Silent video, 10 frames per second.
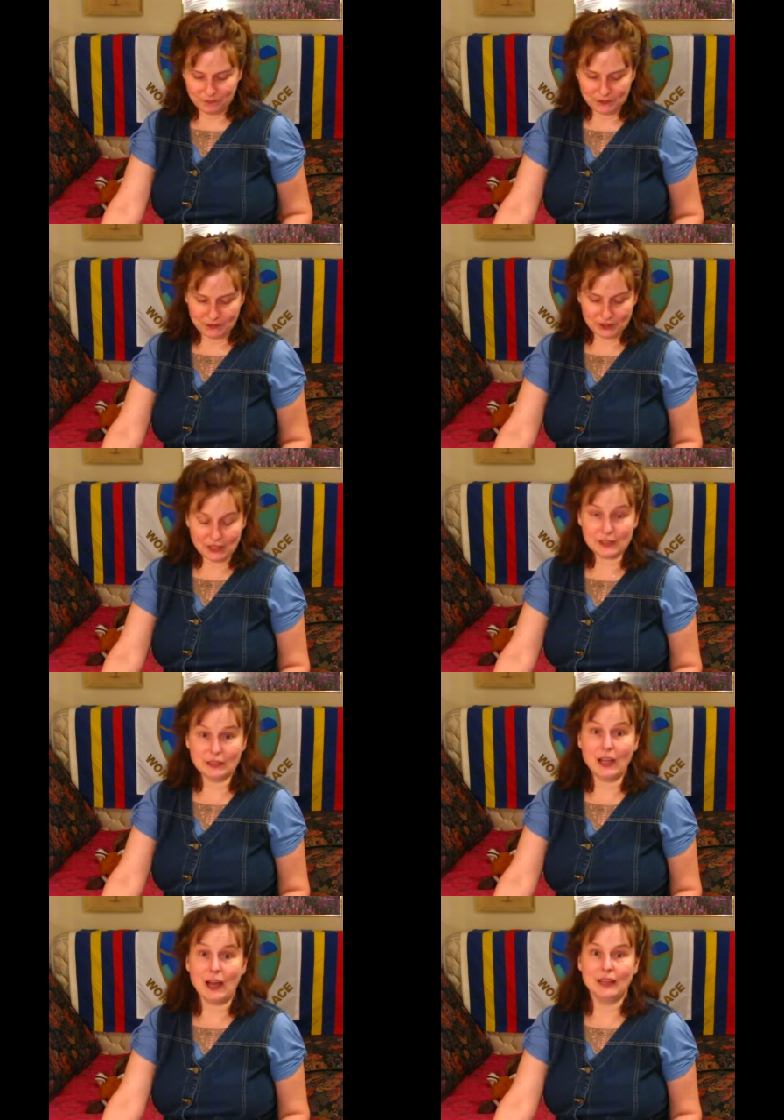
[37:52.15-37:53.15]
which says a
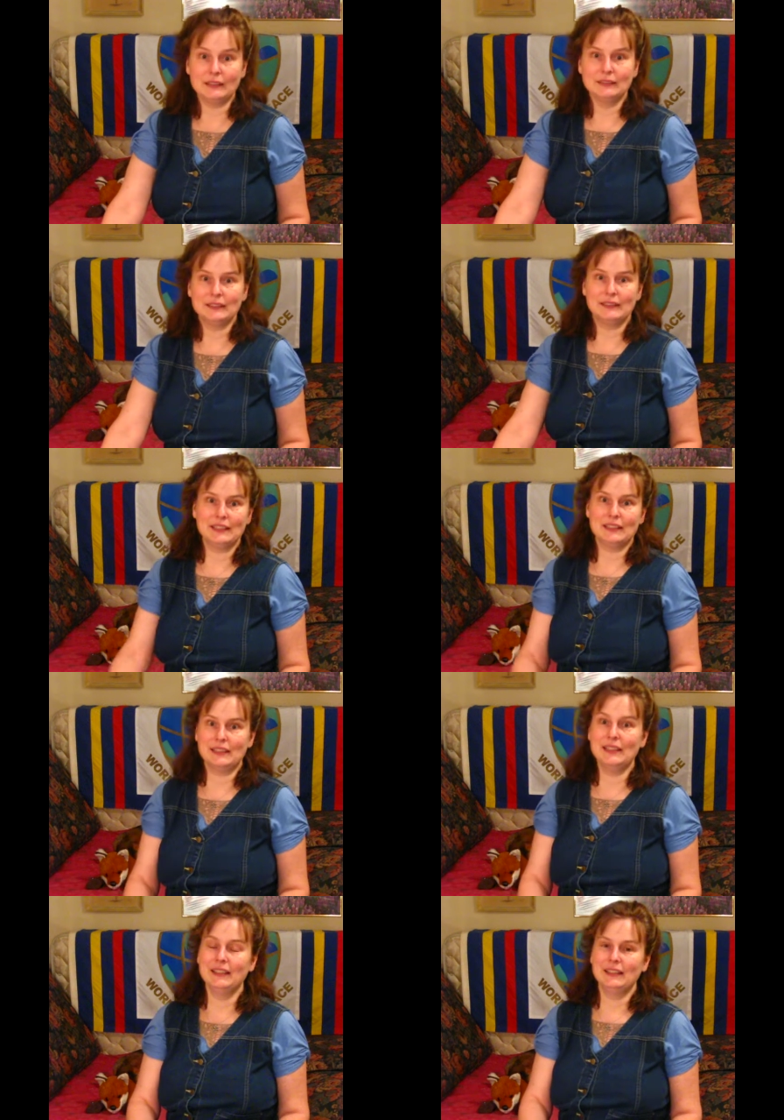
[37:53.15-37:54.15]
lot. It's
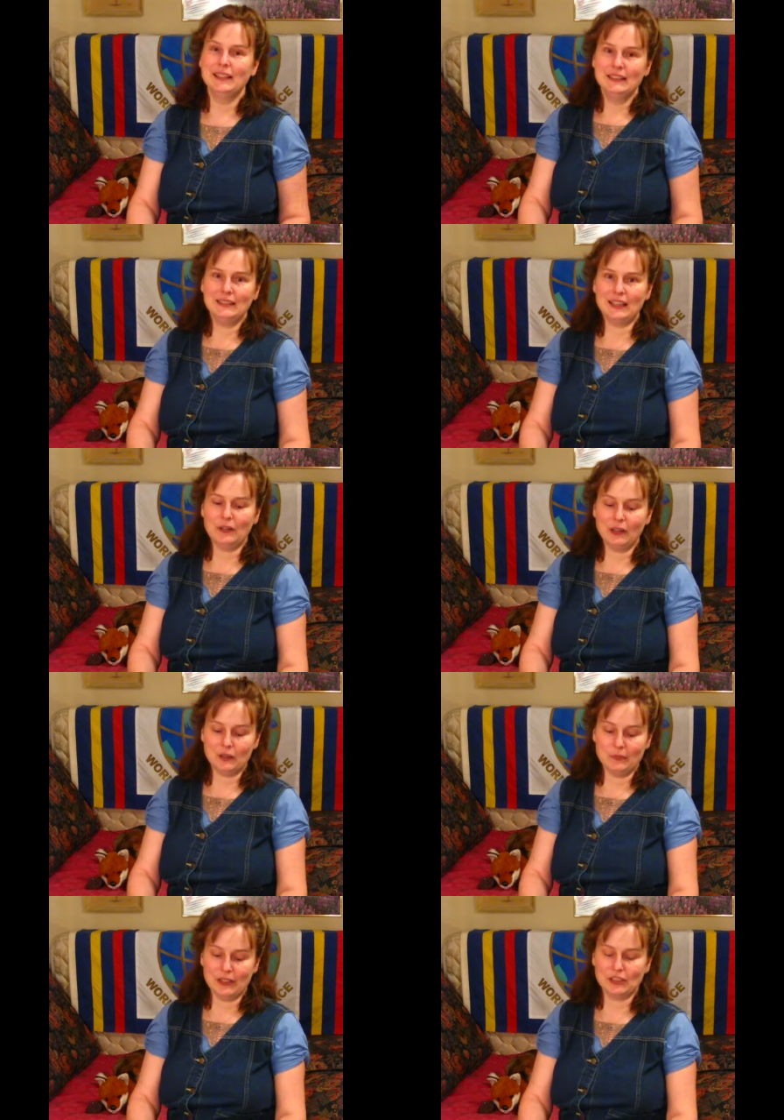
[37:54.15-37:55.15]
not all
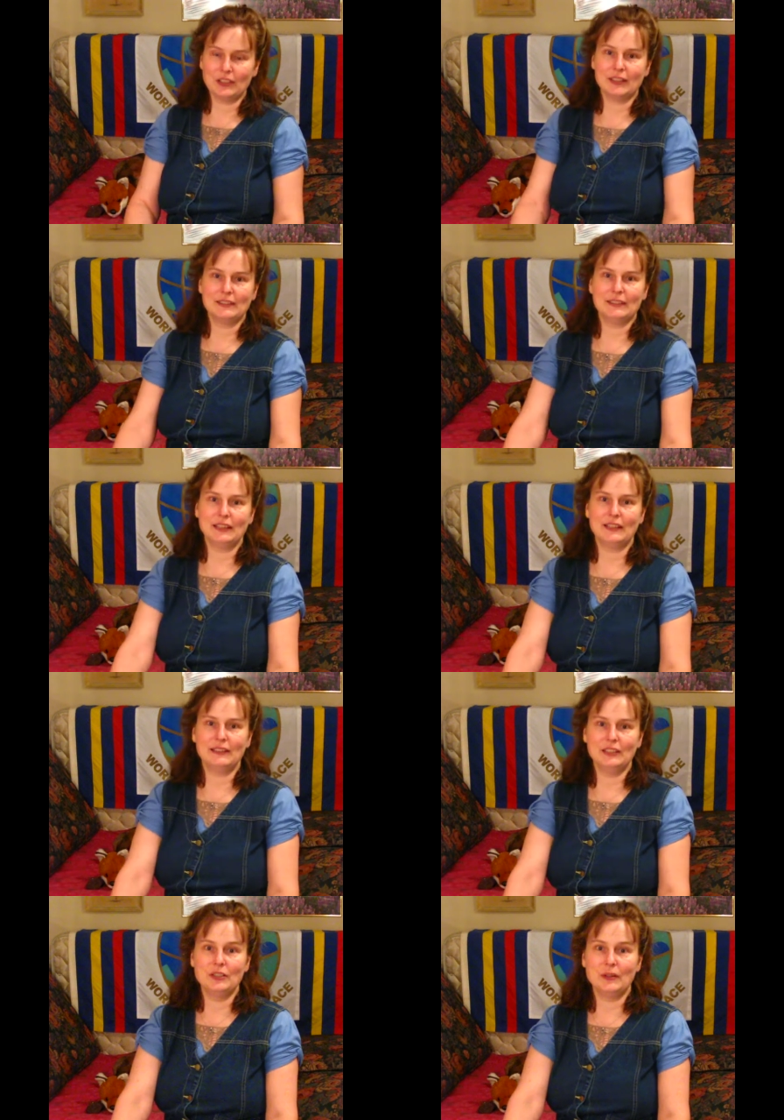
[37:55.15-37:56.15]
homogenized like in
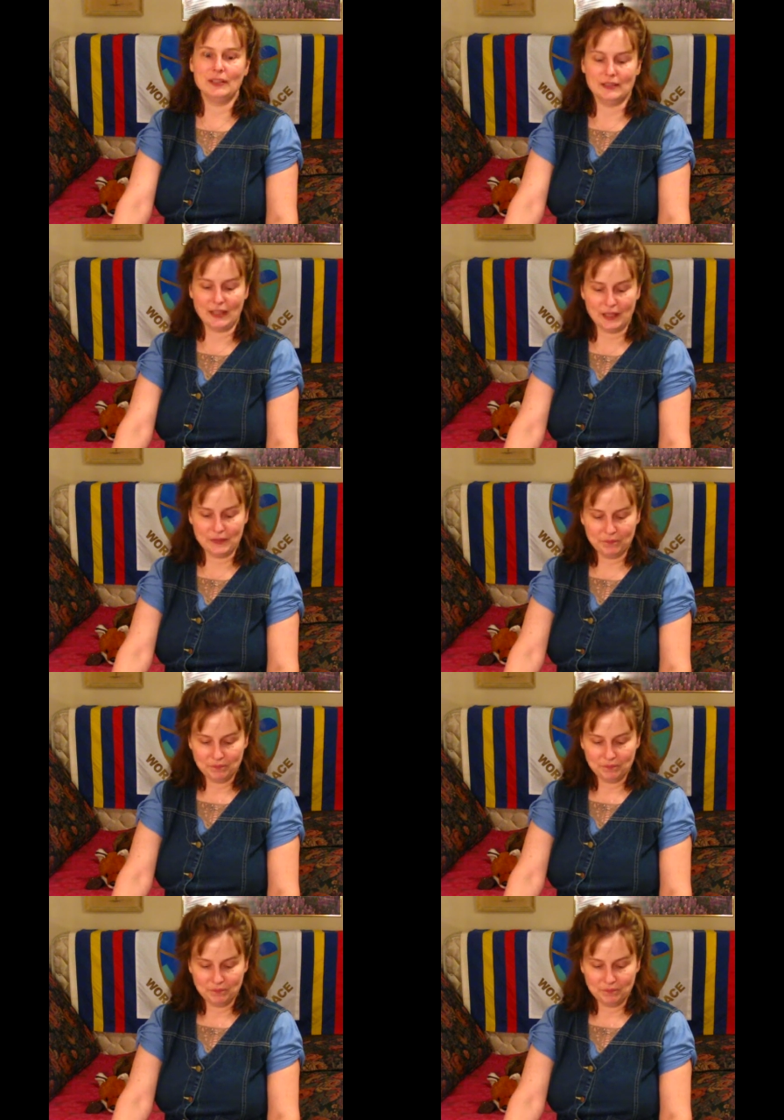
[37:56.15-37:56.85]
the USA.